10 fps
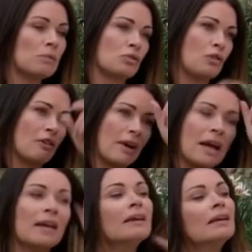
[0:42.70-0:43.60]
her, all
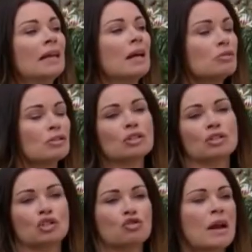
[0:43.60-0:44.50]
right. You helped her until
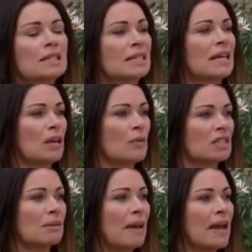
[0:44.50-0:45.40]
she tried to get you
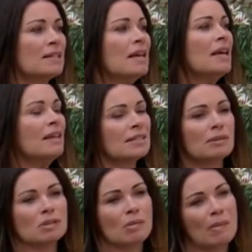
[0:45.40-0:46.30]
into bed. That
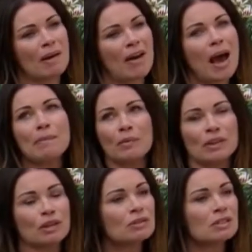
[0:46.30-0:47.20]
seems to be a bit of a habit
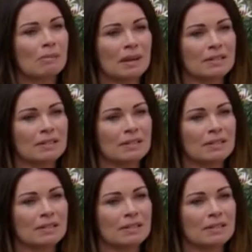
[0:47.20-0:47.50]
with you, doesn't it, Peter?